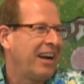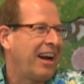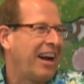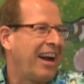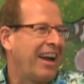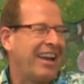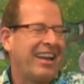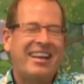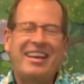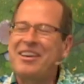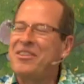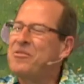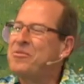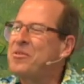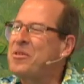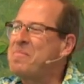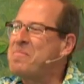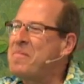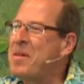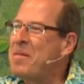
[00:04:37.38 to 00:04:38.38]
I can
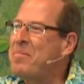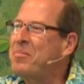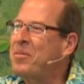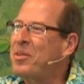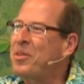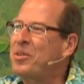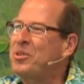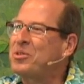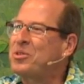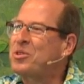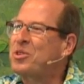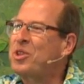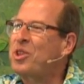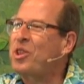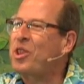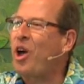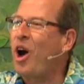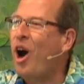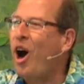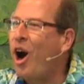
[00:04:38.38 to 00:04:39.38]
remember those
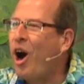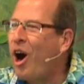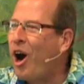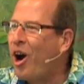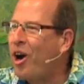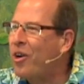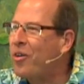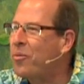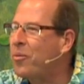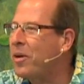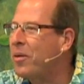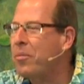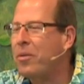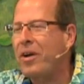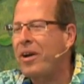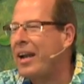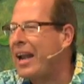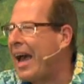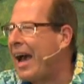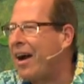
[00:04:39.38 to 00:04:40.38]
we
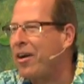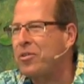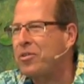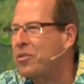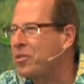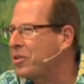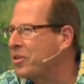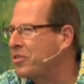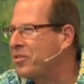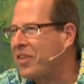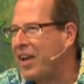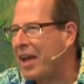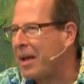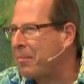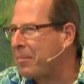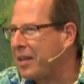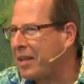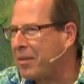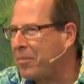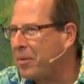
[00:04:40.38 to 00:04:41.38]
were an outdoors
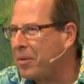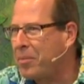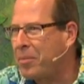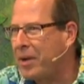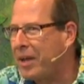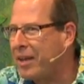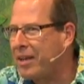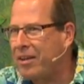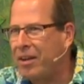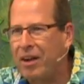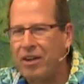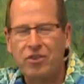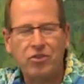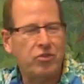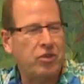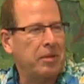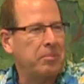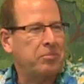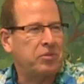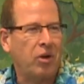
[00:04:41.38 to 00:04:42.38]
family. We went on
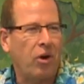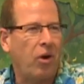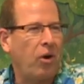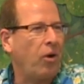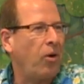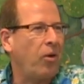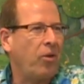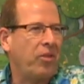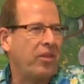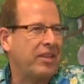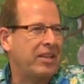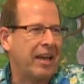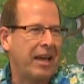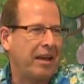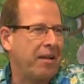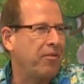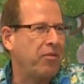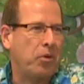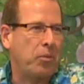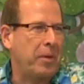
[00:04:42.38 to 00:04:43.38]
trips all the time,
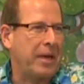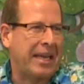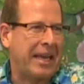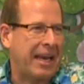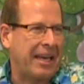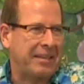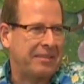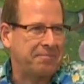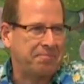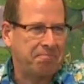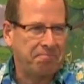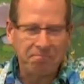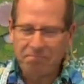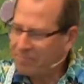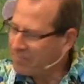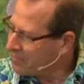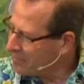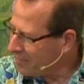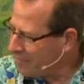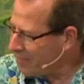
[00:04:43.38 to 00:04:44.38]
every weekend.
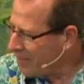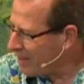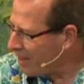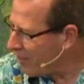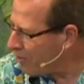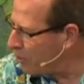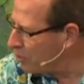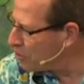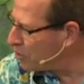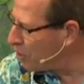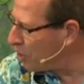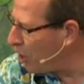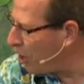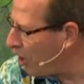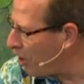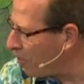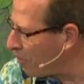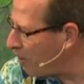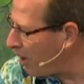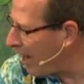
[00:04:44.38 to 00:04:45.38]
Those
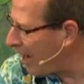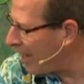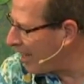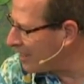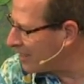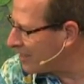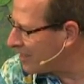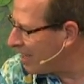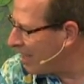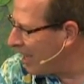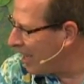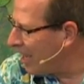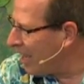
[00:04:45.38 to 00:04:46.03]
long rides.